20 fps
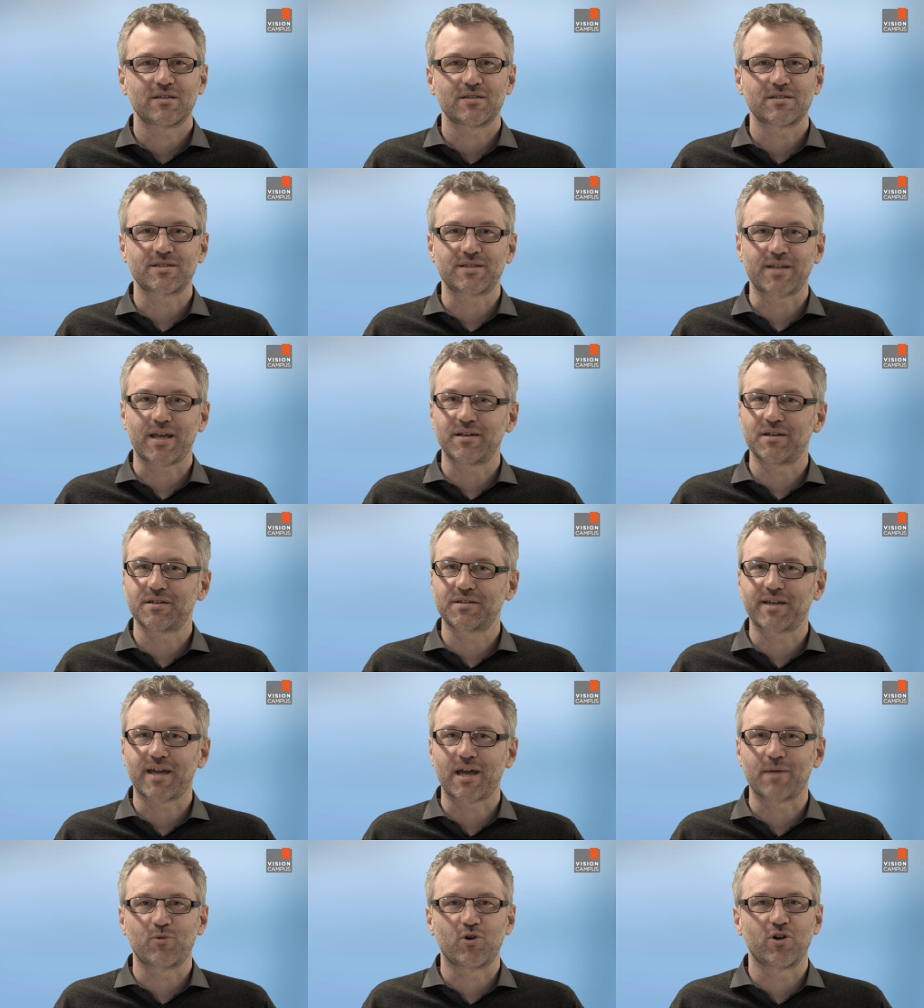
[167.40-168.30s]

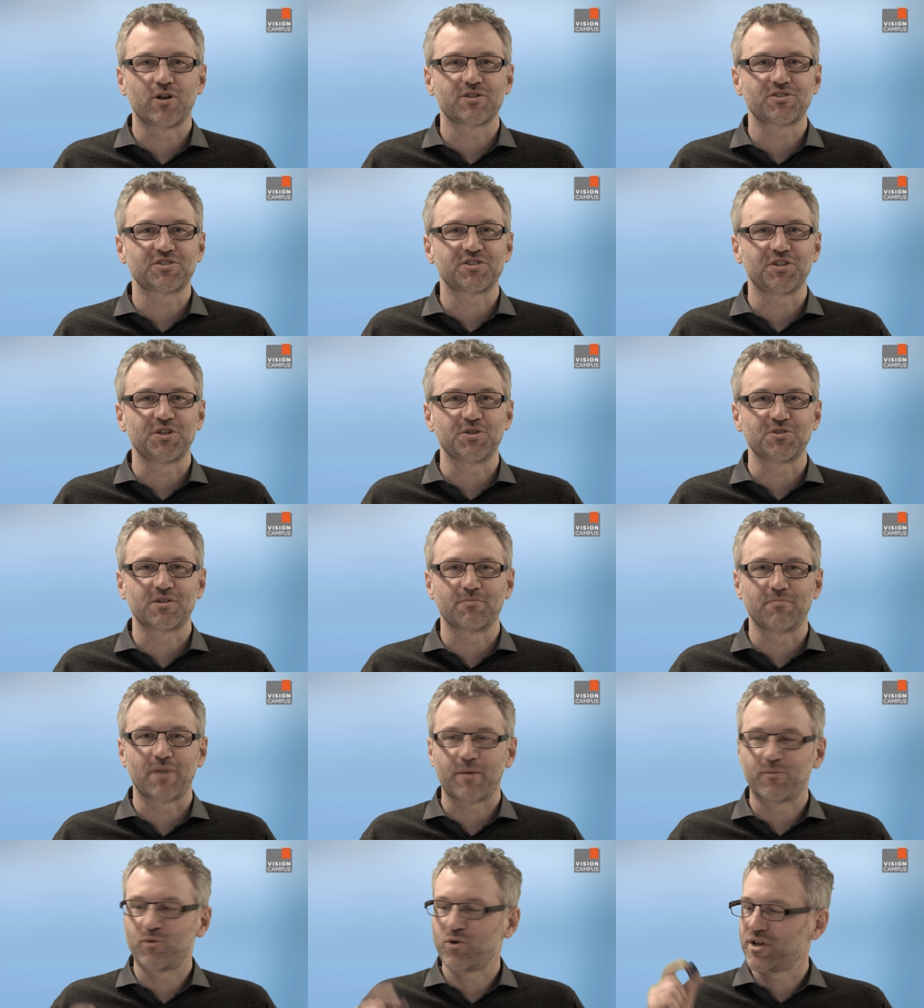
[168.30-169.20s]
Standard cameras use a
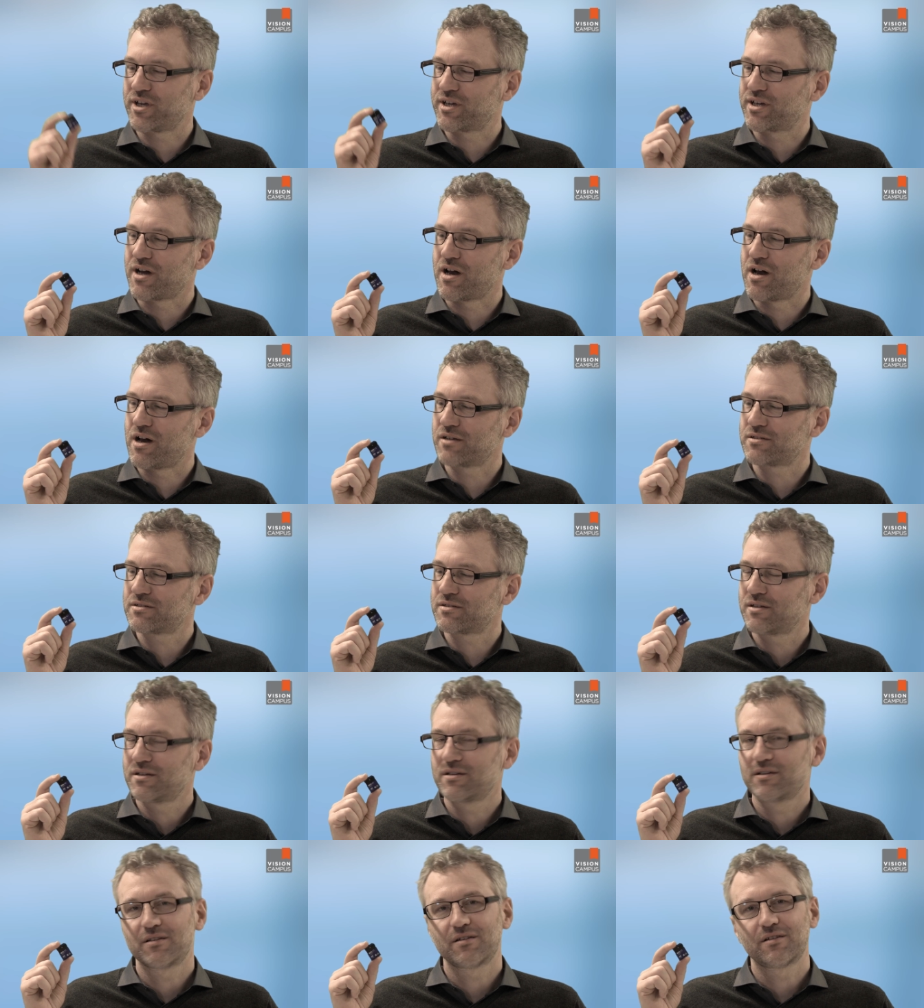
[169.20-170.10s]
memory card
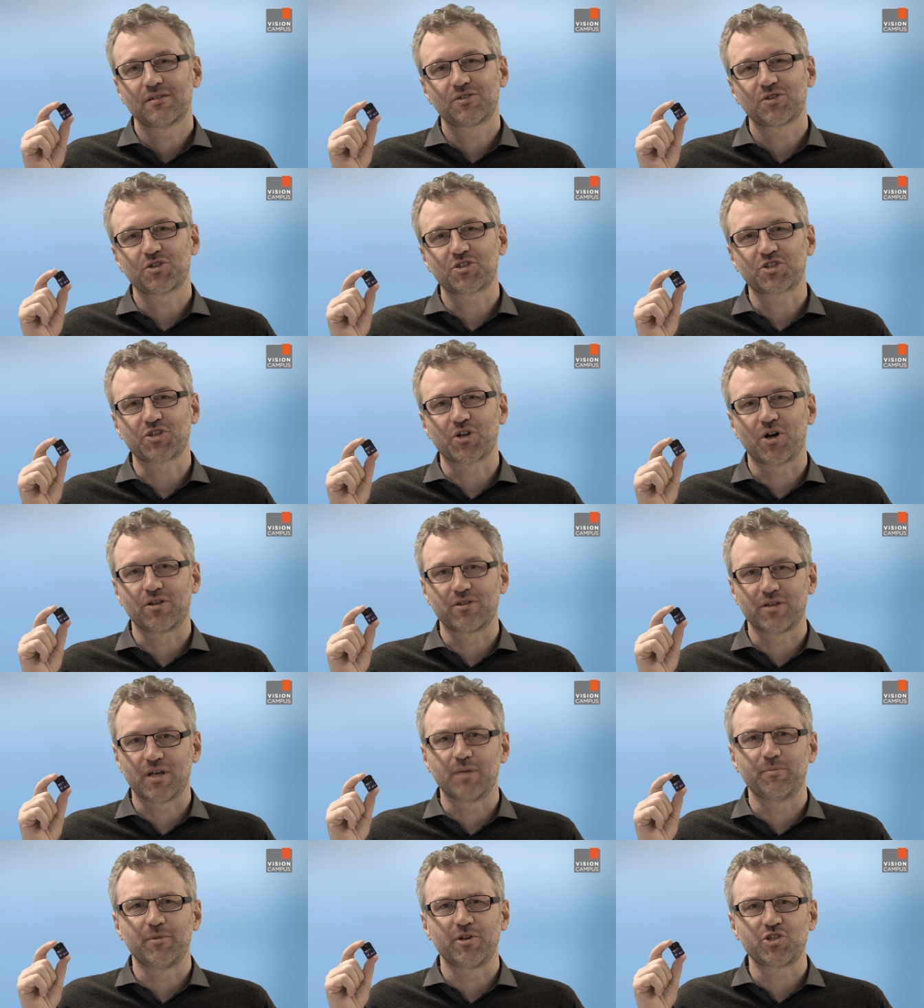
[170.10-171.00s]
to store
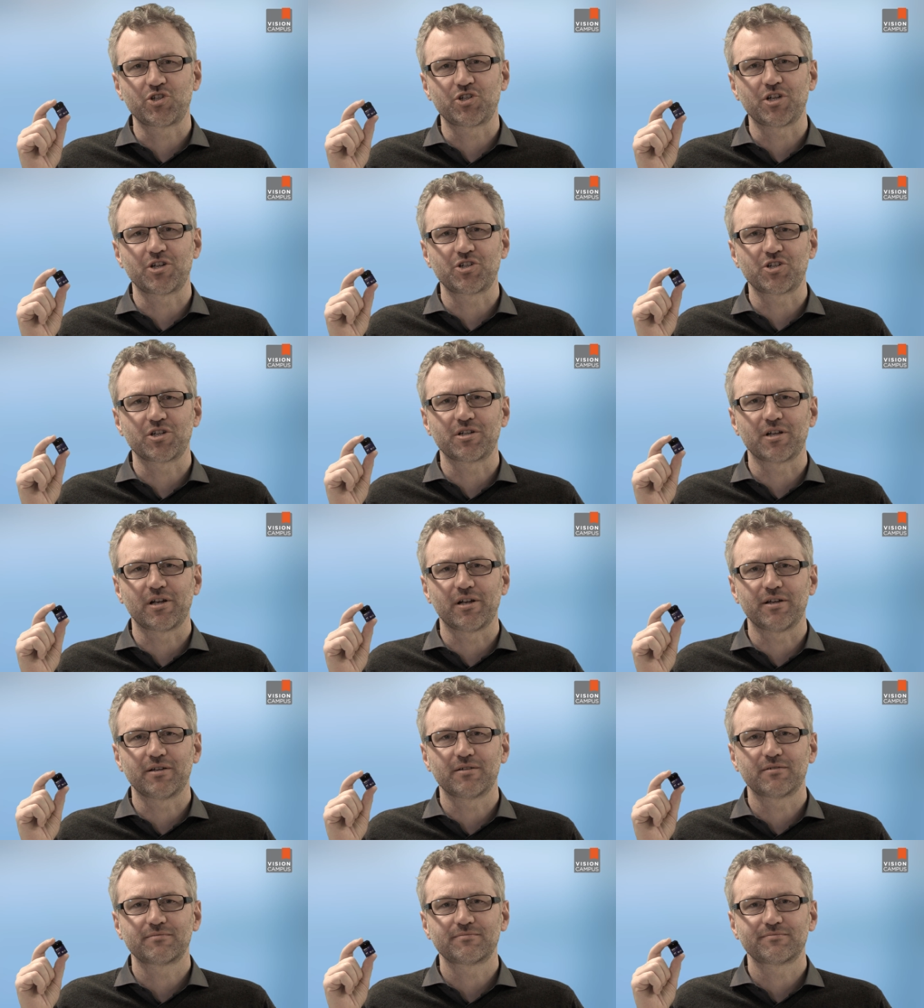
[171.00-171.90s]
the image
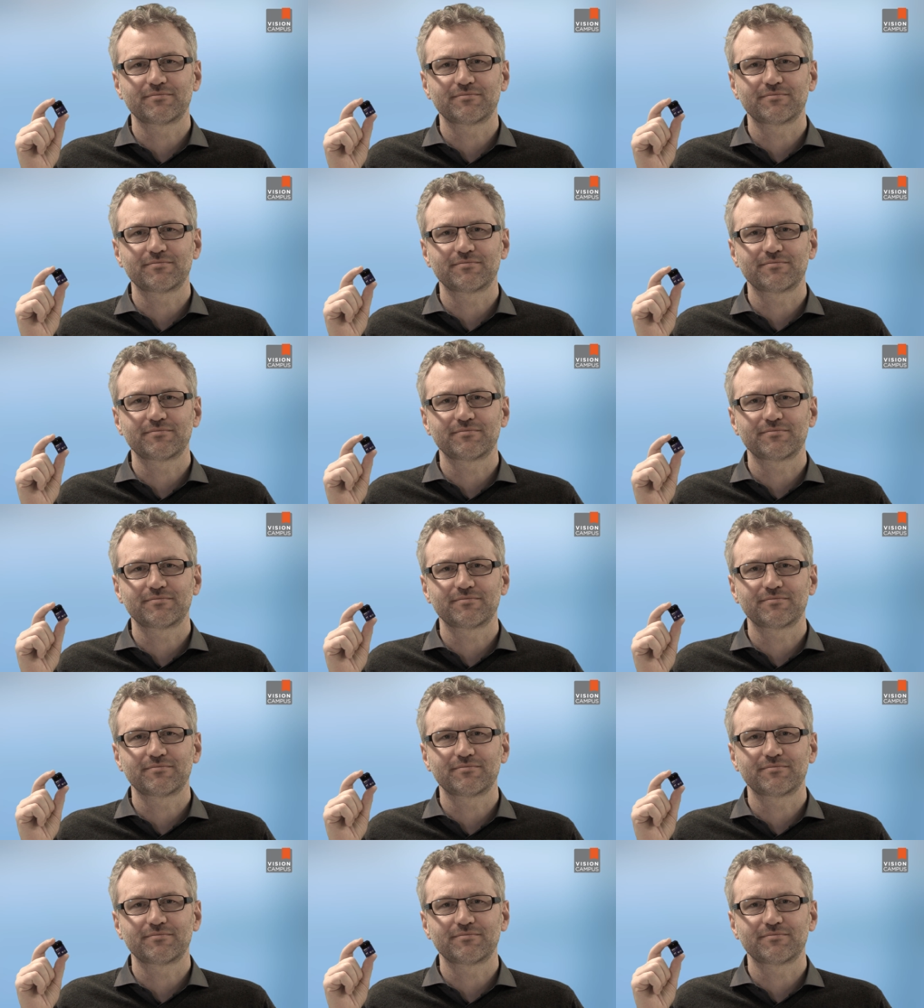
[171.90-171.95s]
digitally.